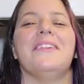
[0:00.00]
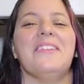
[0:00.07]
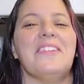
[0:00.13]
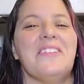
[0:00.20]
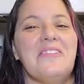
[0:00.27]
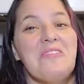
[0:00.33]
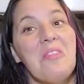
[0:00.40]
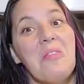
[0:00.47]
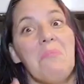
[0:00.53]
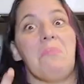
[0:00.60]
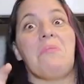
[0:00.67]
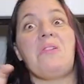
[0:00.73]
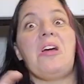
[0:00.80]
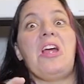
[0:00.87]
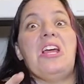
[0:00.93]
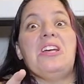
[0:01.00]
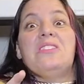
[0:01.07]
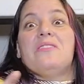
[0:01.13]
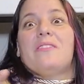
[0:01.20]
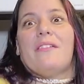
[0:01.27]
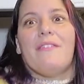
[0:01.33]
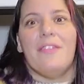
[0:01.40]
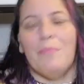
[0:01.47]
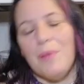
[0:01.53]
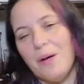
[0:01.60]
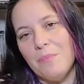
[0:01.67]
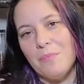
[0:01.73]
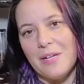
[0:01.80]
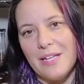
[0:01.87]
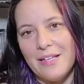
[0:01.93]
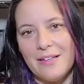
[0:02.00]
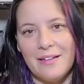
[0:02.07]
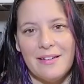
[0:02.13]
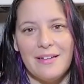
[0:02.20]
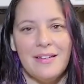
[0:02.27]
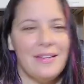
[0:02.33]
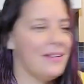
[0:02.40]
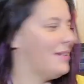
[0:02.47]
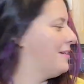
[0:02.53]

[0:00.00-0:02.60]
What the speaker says: the brains of the pumpkin,